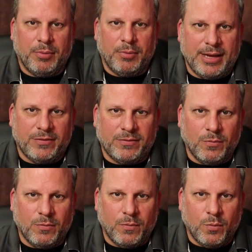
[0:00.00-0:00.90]
place
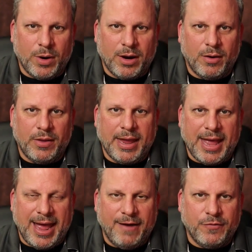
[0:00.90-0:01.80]
where the
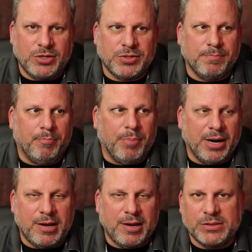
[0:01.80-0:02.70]
average
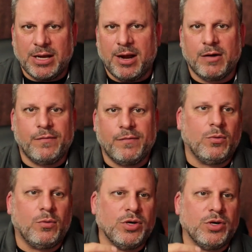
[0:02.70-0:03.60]
budding
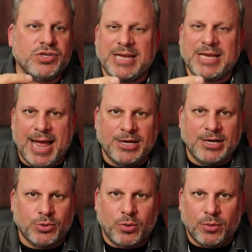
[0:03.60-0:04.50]
photographer or just
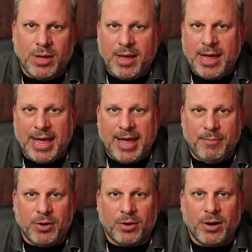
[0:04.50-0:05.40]
casual
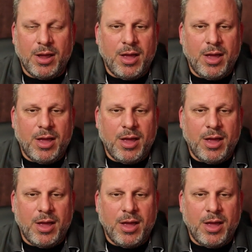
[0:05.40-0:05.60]
amateur